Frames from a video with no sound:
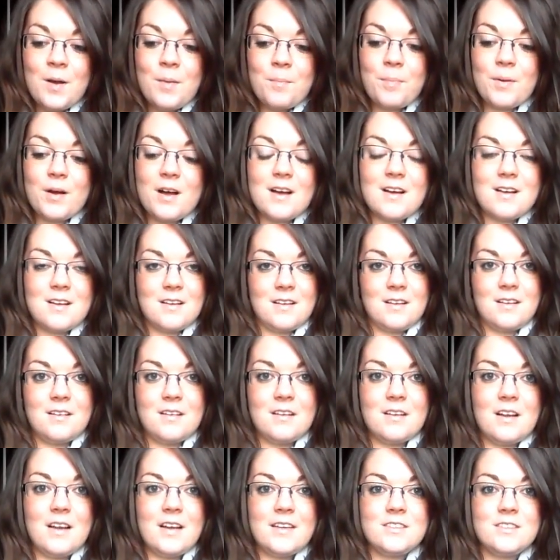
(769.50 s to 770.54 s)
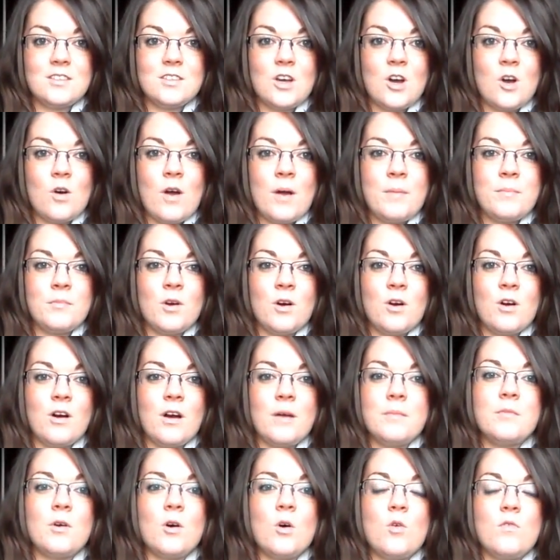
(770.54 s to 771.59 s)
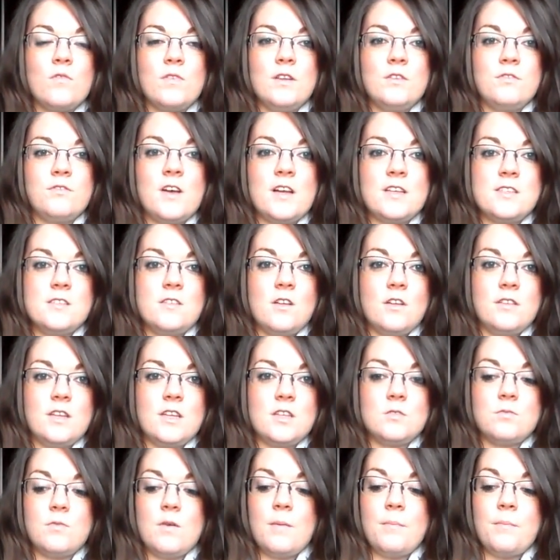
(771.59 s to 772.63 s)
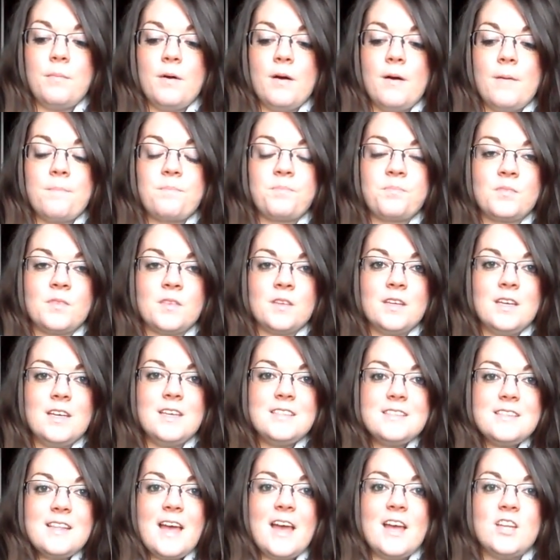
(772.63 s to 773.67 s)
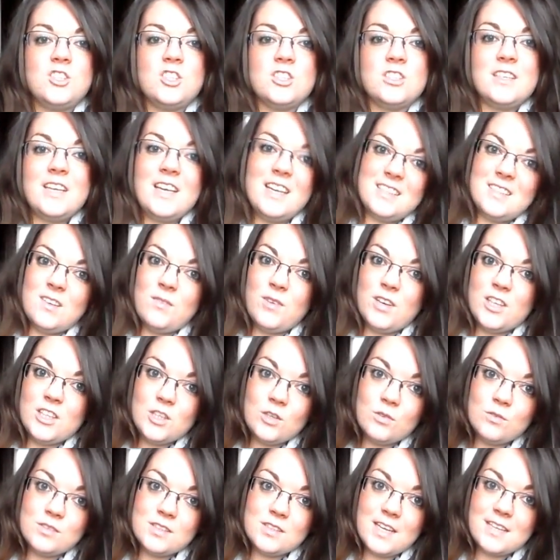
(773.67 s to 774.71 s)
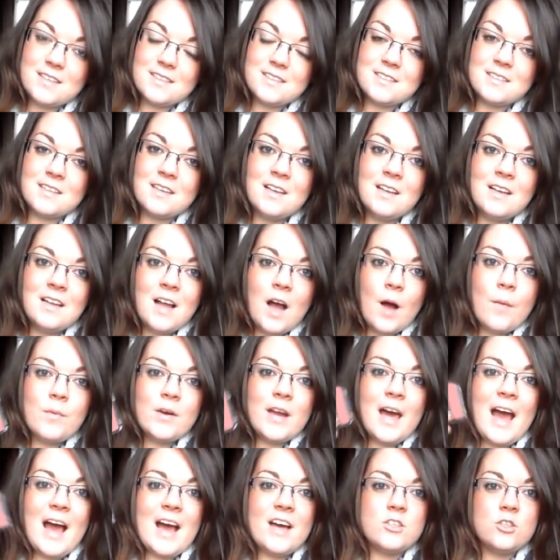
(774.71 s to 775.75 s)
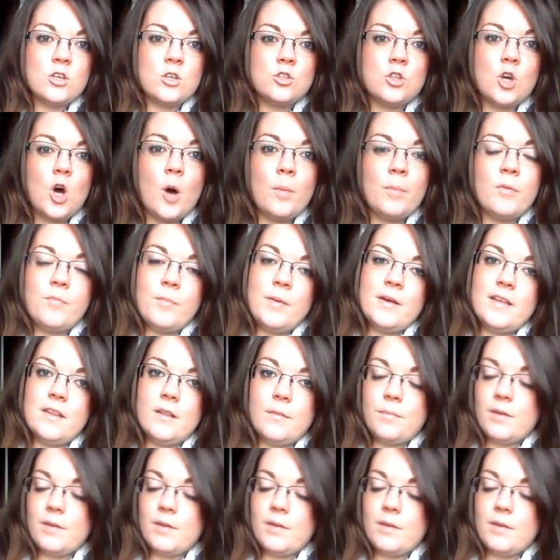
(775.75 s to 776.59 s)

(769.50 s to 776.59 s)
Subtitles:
But I don't know, I'm not overly fussed on this one, but it's there just in case I want to use it. I want to add on top of my other